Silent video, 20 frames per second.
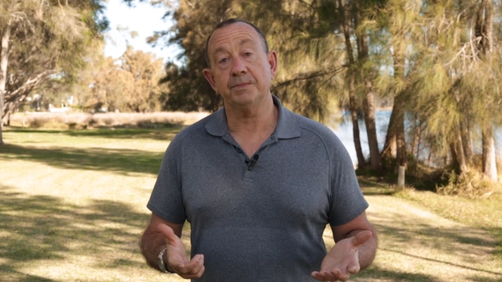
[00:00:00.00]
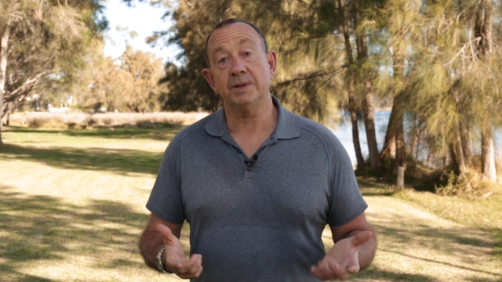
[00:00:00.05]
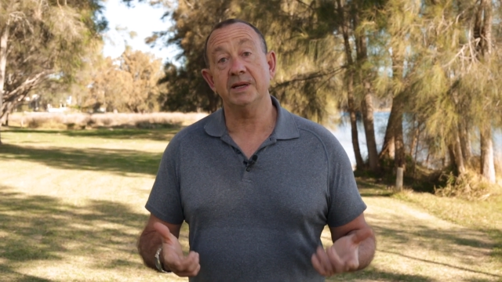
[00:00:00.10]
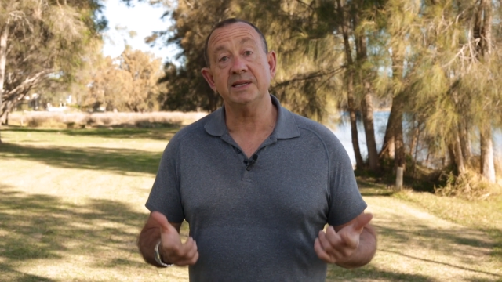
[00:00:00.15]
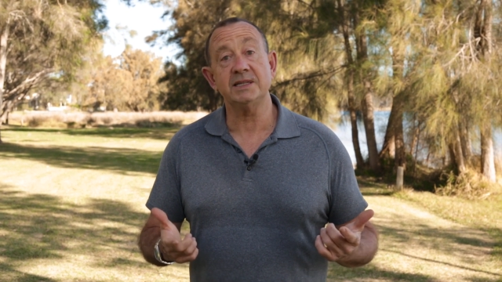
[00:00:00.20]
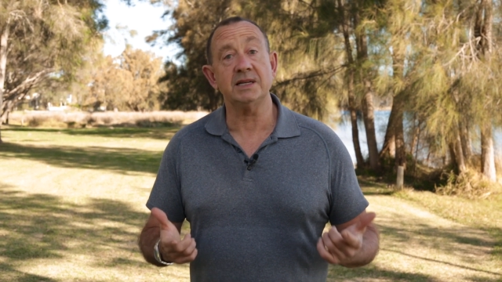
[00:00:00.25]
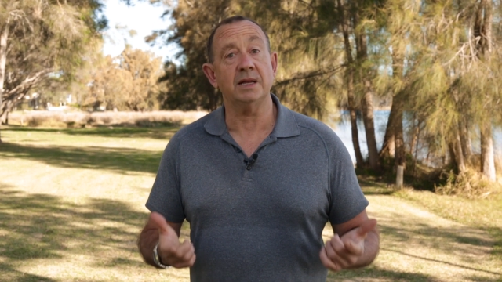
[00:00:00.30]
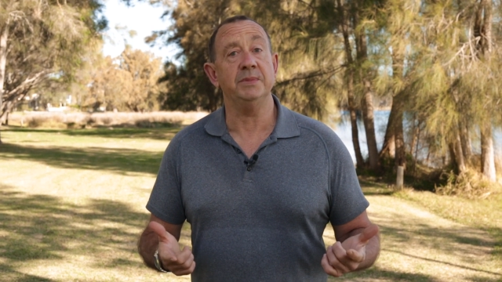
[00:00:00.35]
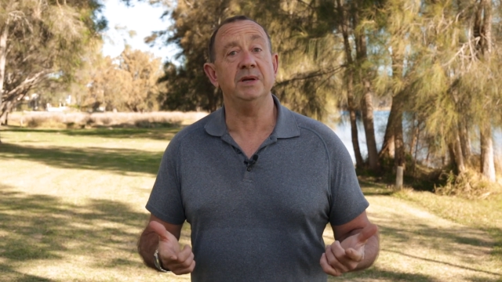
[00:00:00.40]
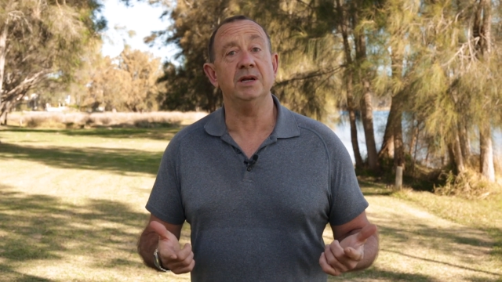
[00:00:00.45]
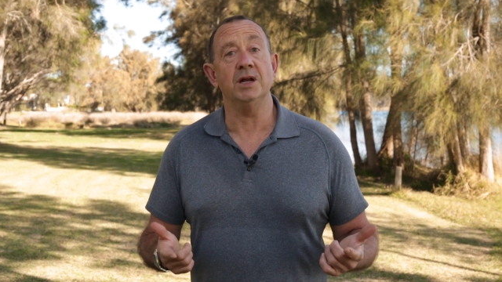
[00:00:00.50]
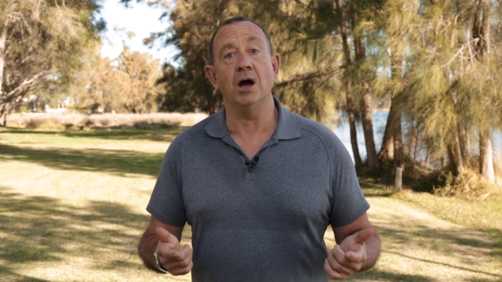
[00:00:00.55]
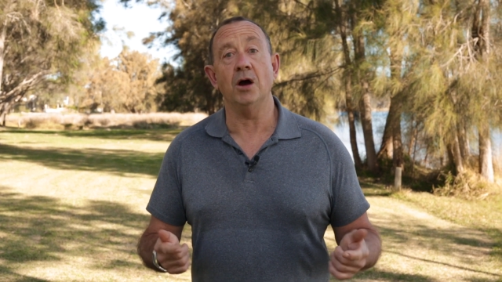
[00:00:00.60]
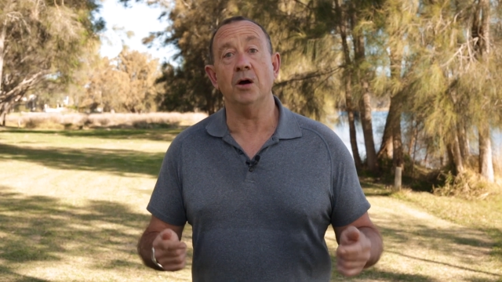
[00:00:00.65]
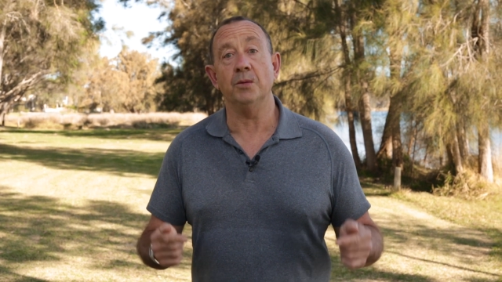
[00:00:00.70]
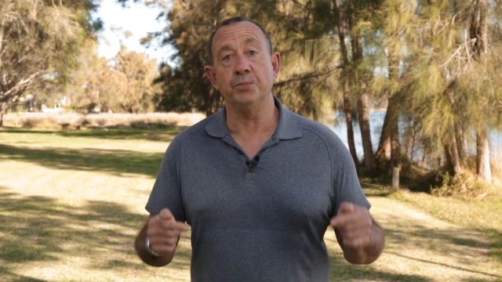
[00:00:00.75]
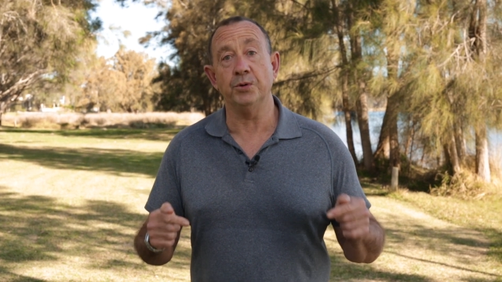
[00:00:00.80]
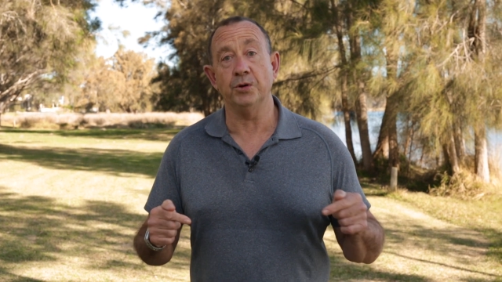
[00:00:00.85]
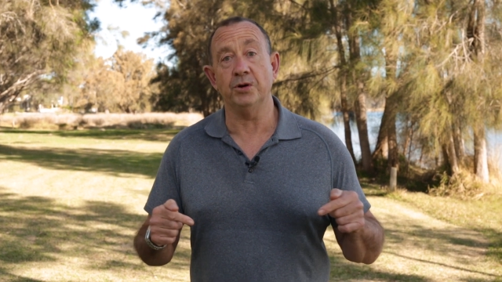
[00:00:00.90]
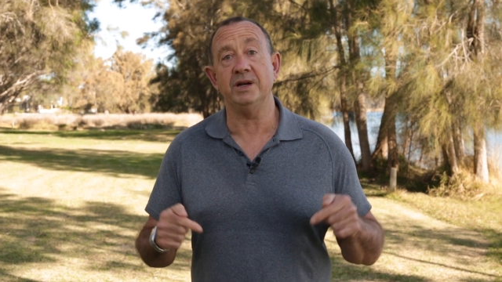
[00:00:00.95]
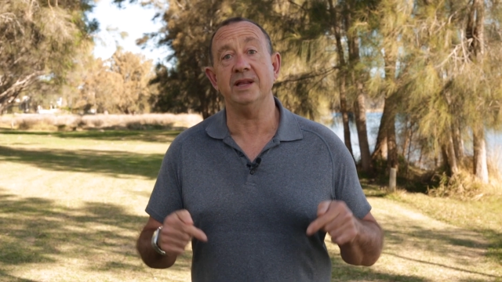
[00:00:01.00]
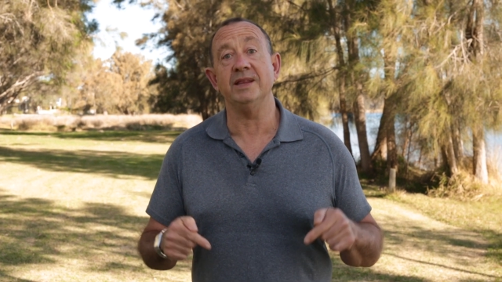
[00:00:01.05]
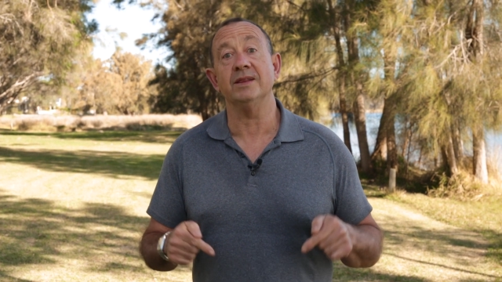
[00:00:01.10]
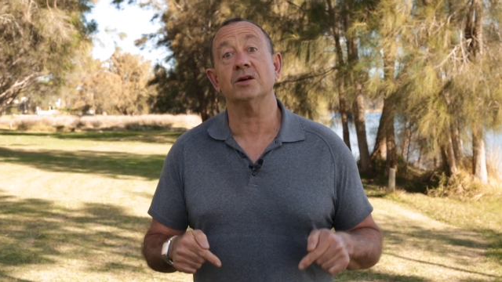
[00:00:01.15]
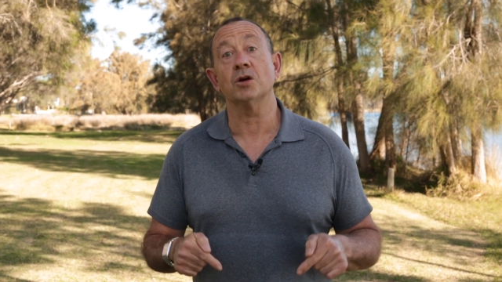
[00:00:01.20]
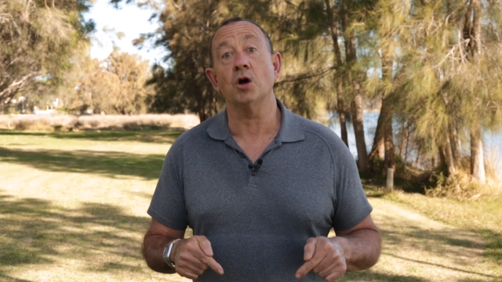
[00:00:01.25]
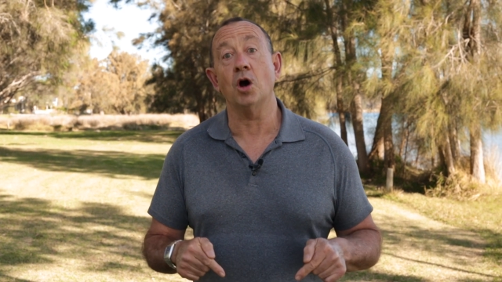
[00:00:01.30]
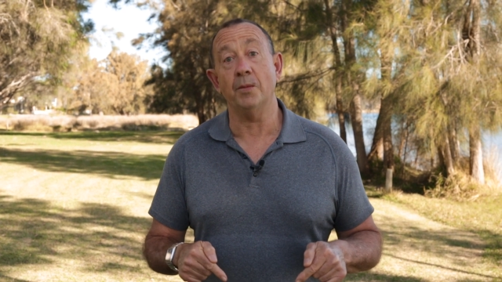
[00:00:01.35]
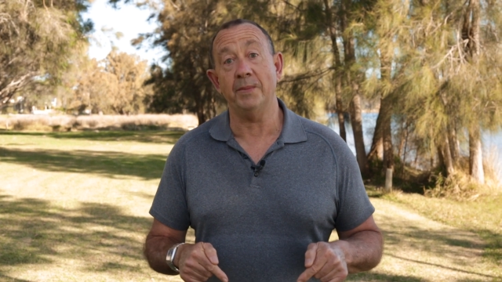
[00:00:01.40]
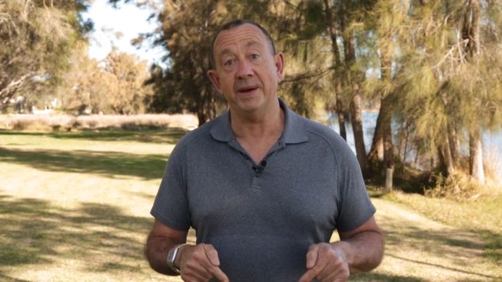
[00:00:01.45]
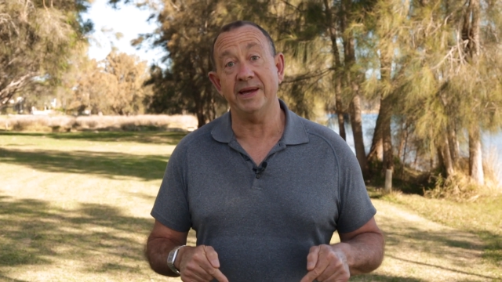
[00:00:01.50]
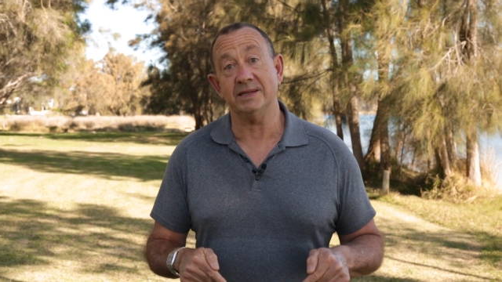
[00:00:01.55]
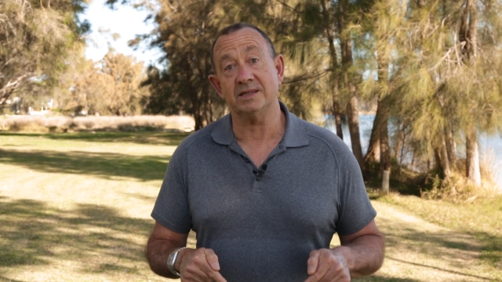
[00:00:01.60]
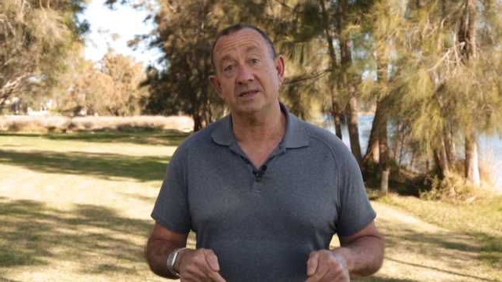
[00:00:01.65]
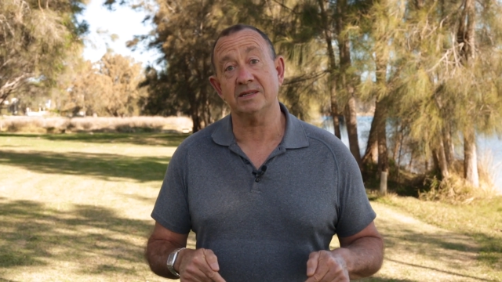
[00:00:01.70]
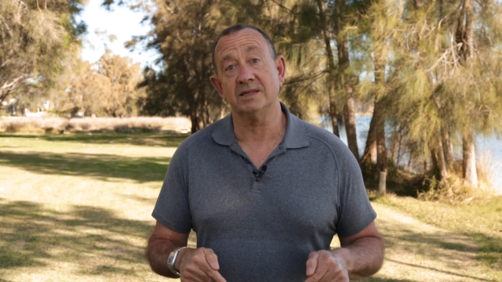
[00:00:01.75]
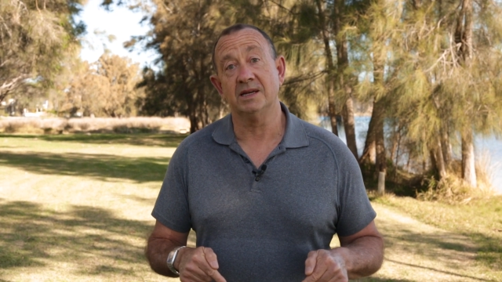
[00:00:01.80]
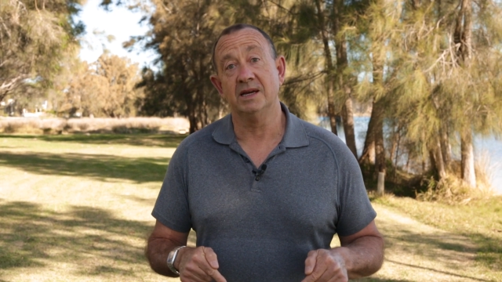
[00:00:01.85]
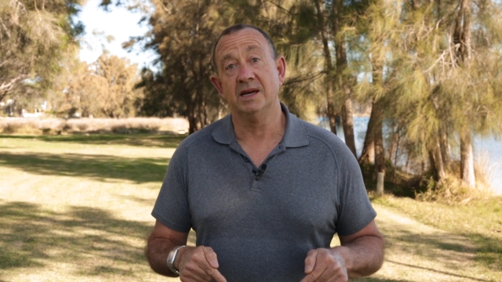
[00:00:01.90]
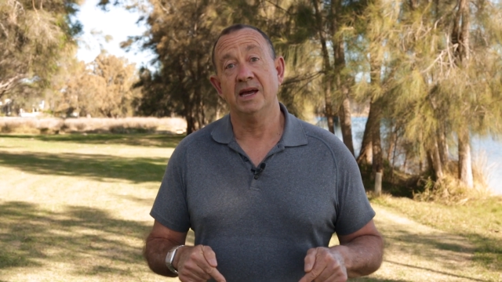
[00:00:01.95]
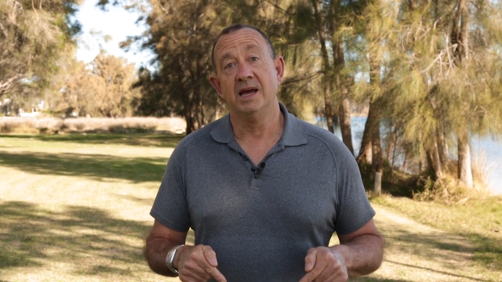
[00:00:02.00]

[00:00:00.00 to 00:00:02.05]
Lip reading: please let me know and put it in the comments.